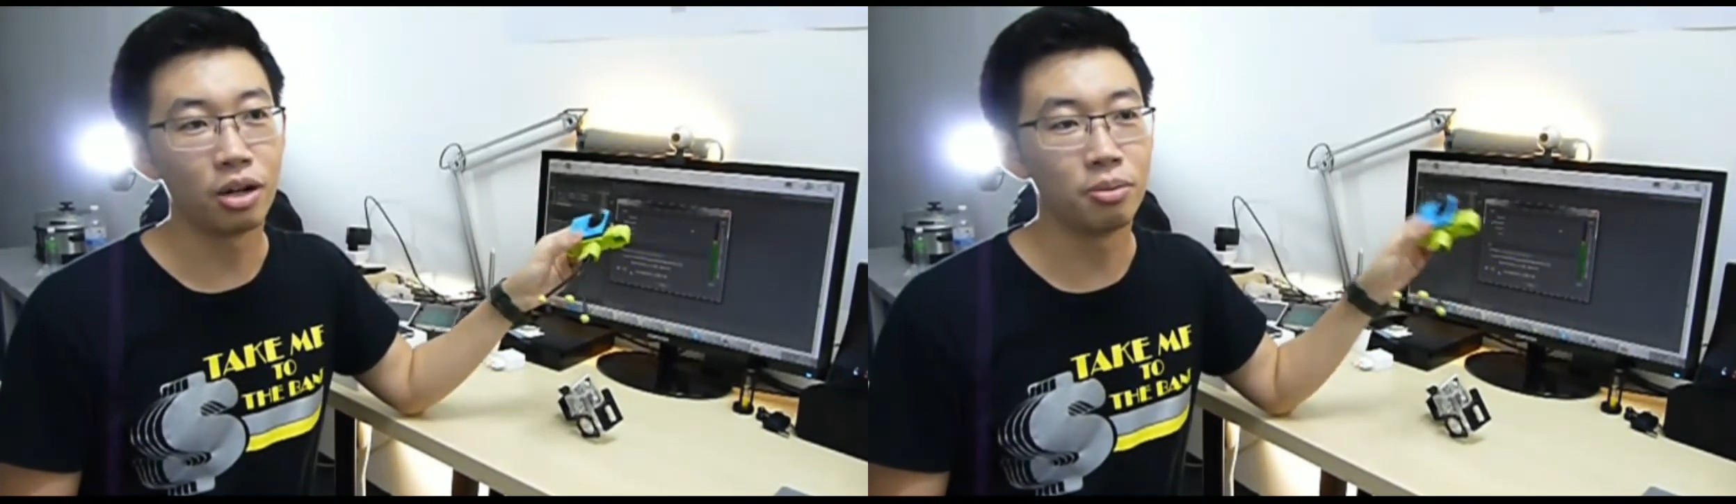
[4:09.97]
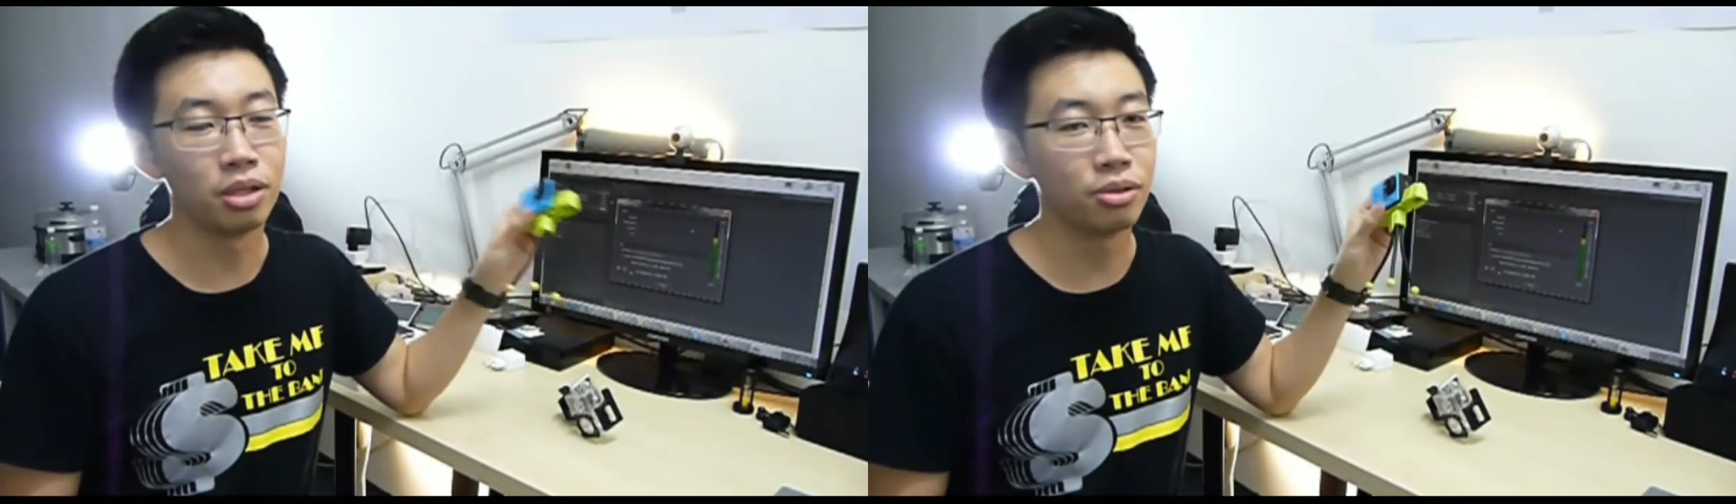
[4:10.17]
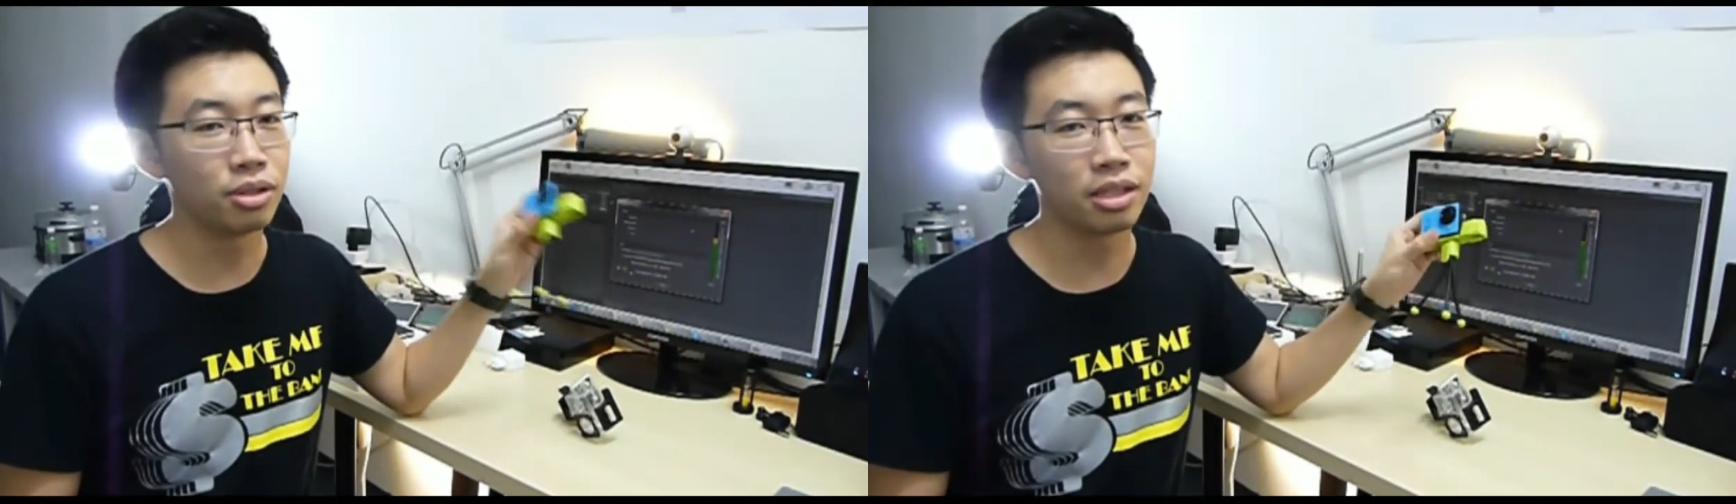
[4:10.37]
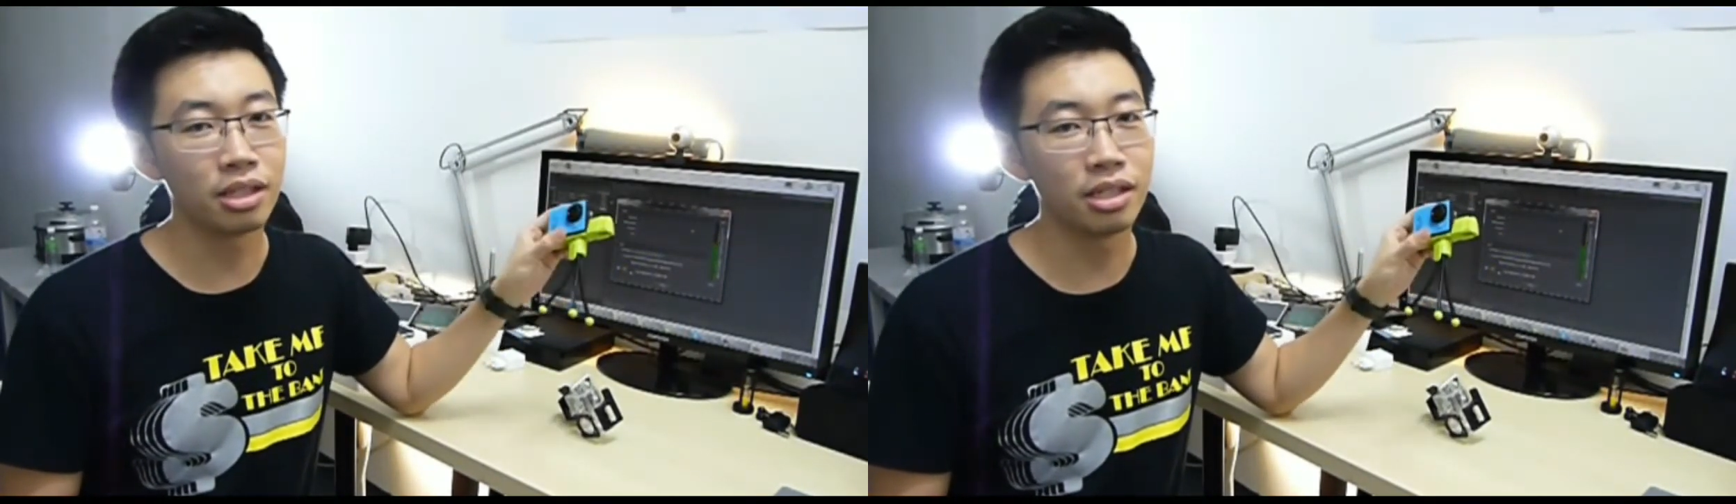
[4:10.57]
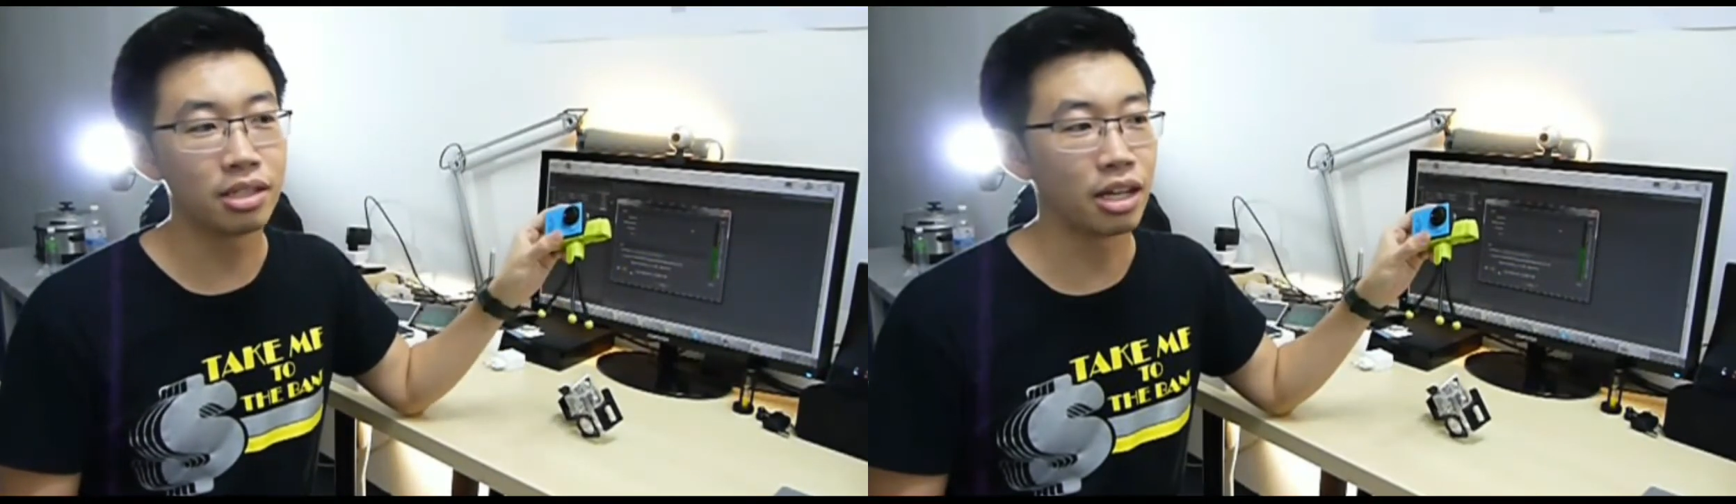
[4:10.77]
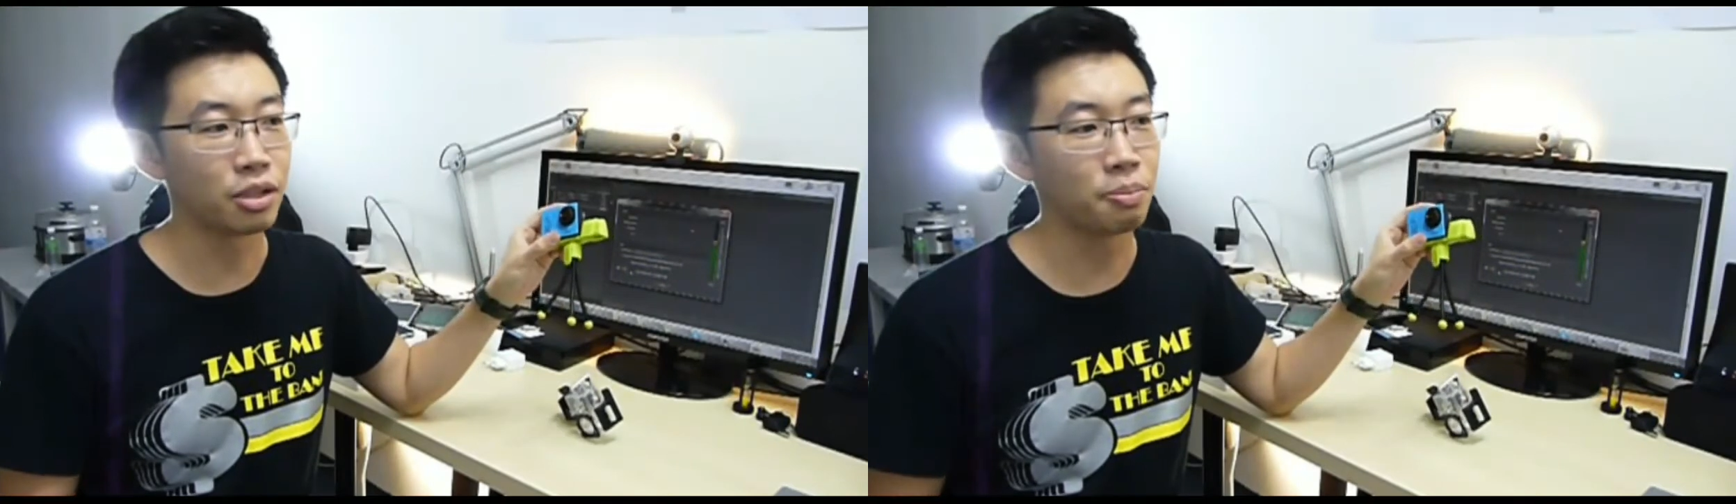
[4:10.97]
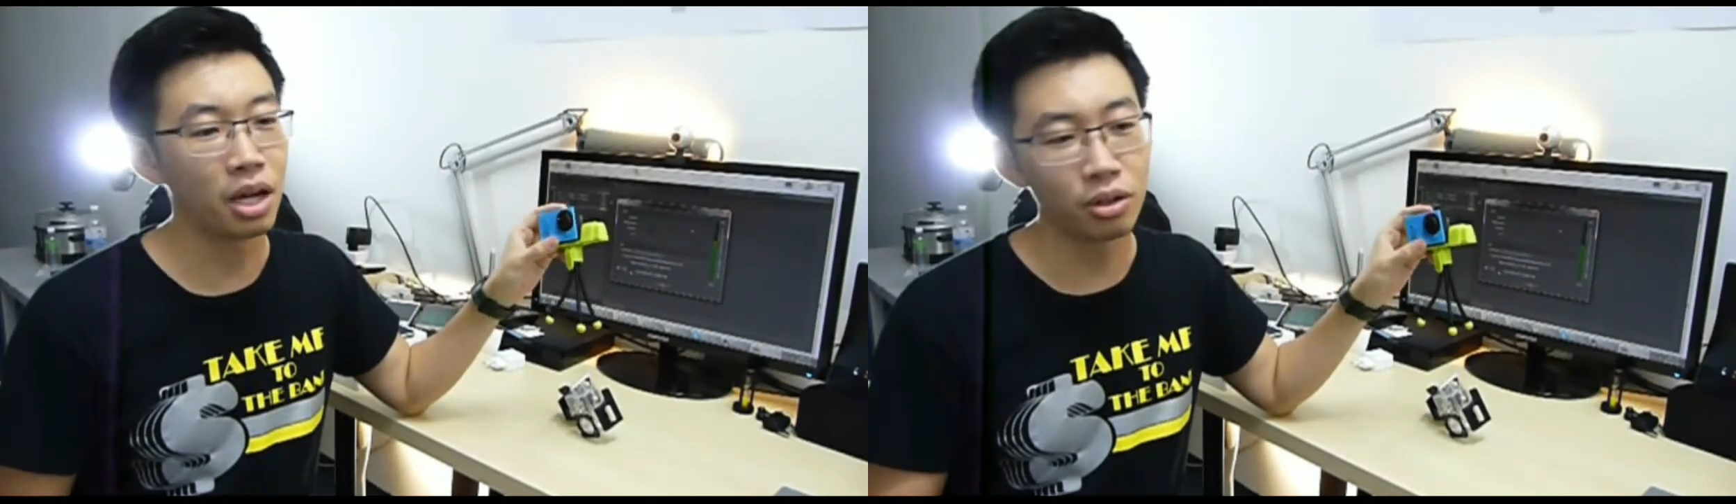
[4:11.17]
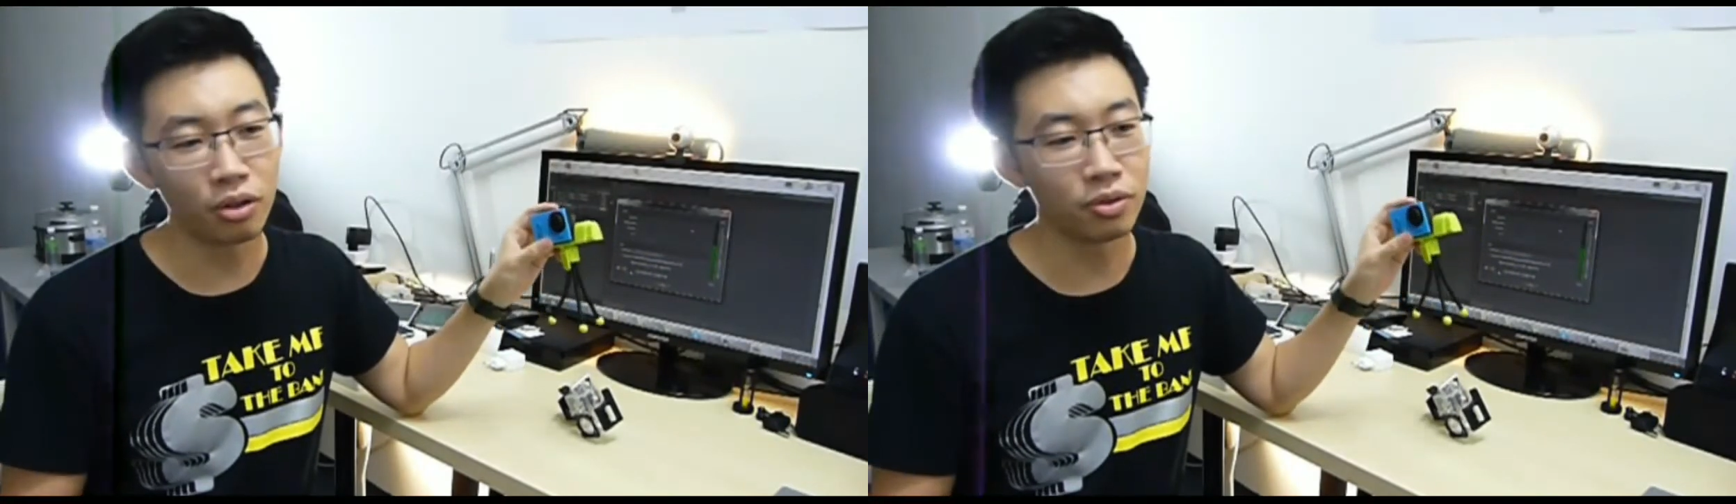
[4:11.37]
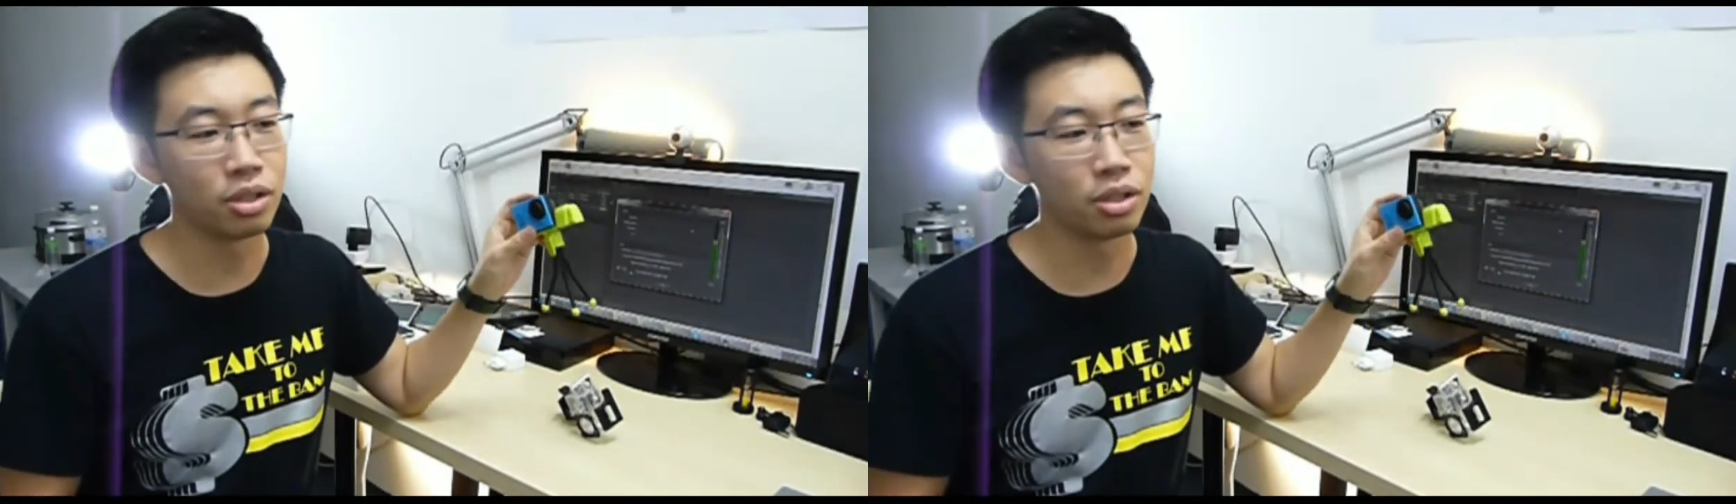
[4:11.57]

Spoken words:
I'll be using this as part of